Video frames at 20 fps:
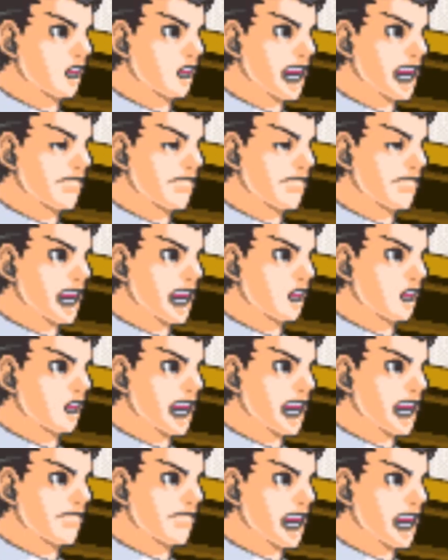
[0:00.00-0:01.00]
The only way he
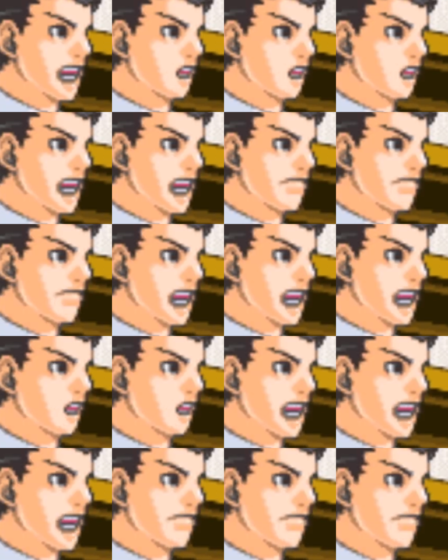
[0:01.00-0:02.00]
could have known the weapon was
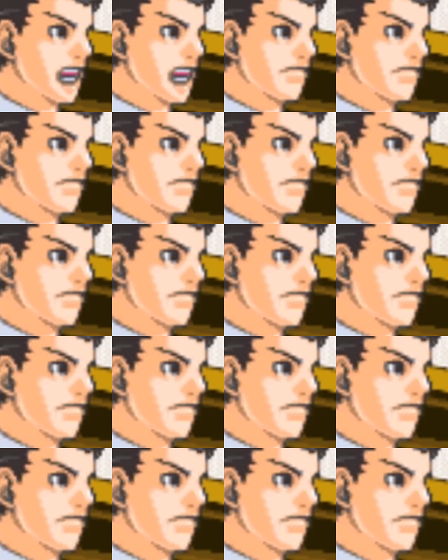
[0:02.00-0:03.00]
a clock is to
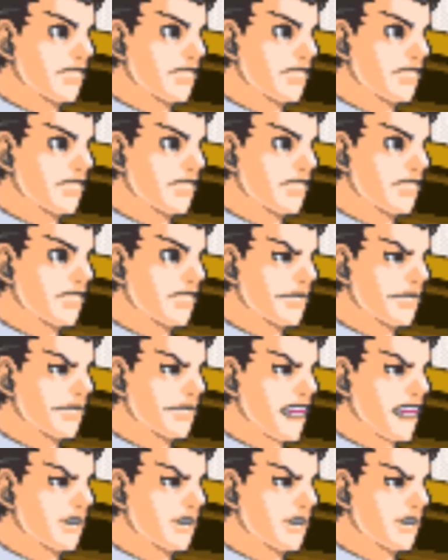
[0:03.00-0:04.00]
hold it in his hand.
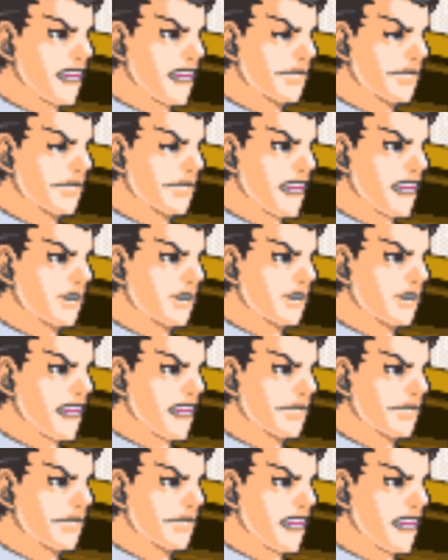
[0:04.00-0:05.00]
That too.
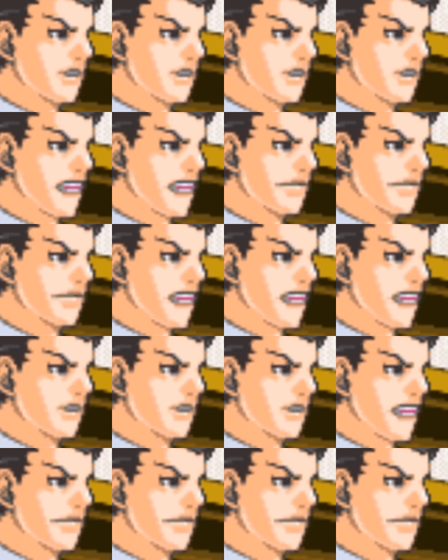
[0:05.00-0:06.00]
Yet the
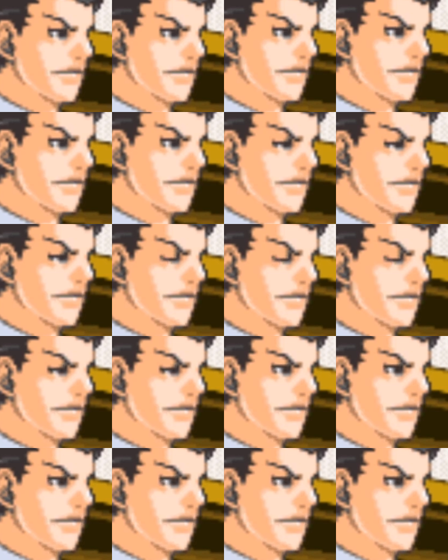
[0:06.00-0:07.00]
witness testified that he
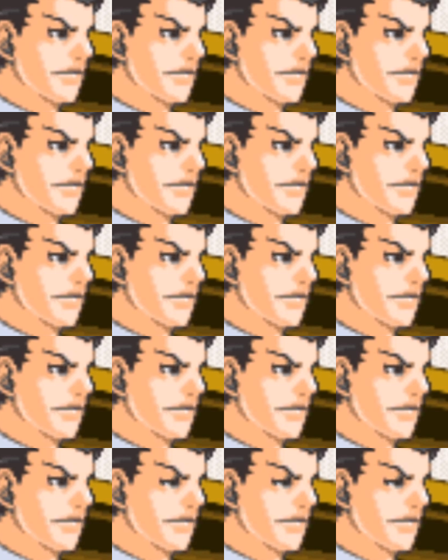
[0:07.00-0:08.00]
never
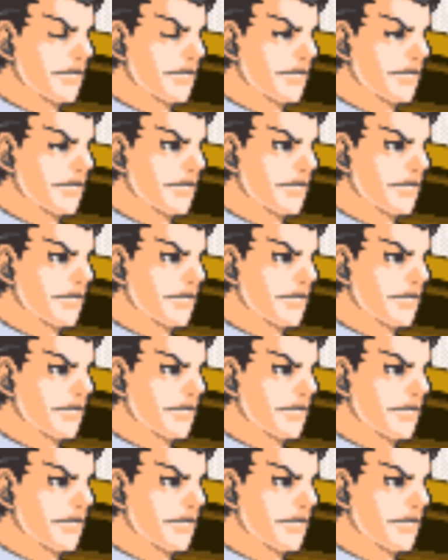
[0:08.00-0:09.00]
entered the
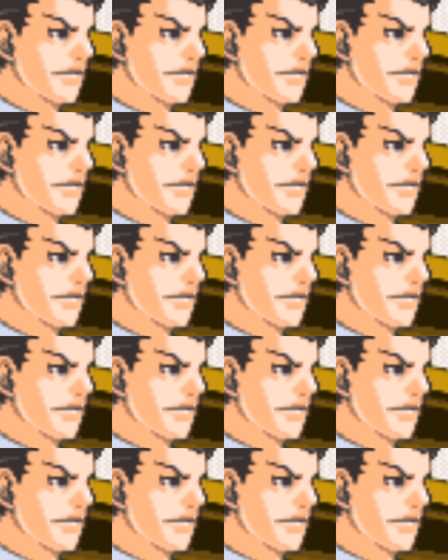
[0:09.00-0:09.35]
apartment or